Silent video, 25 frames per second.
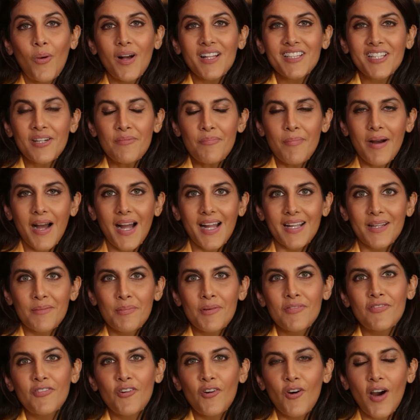Welcome back.
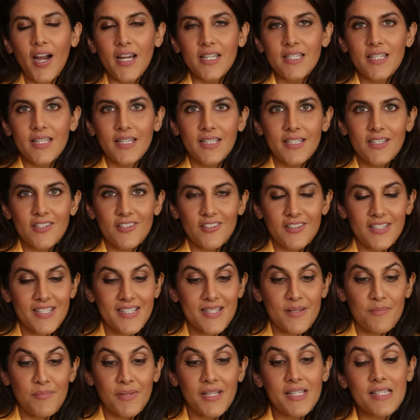Before I dig into these
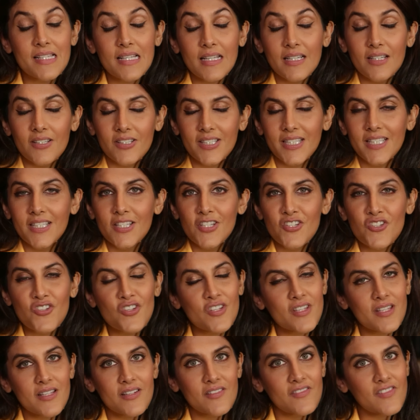amazing looking
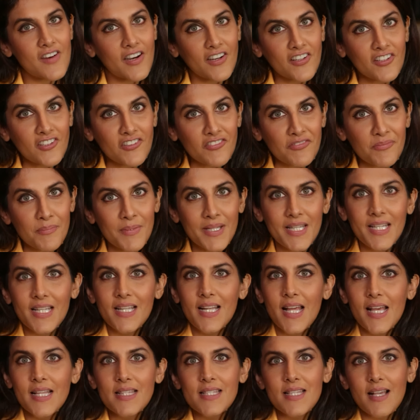dishes in front of me,
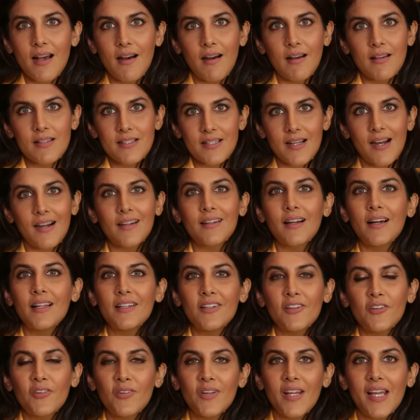let's ask our
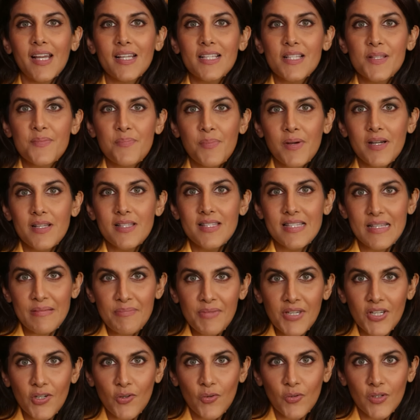culinary expert
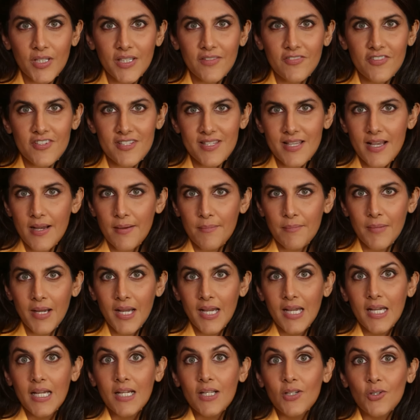Simi Kohli for some
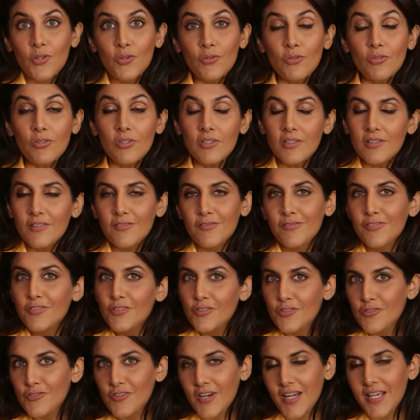cool
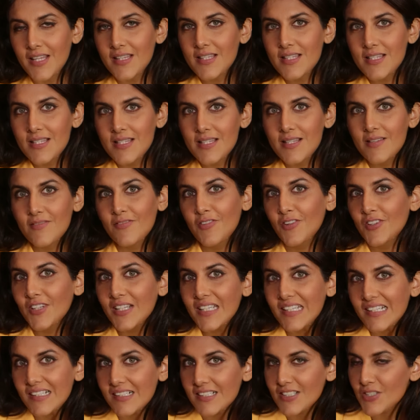food trends for the
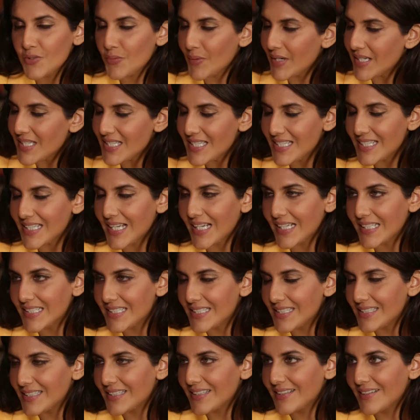year
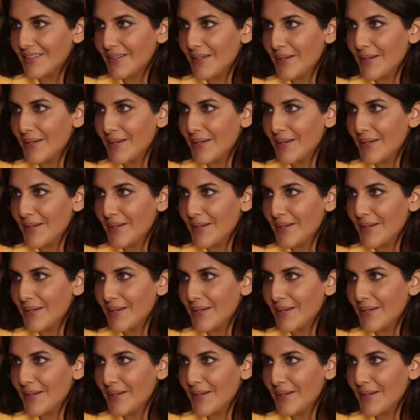2019.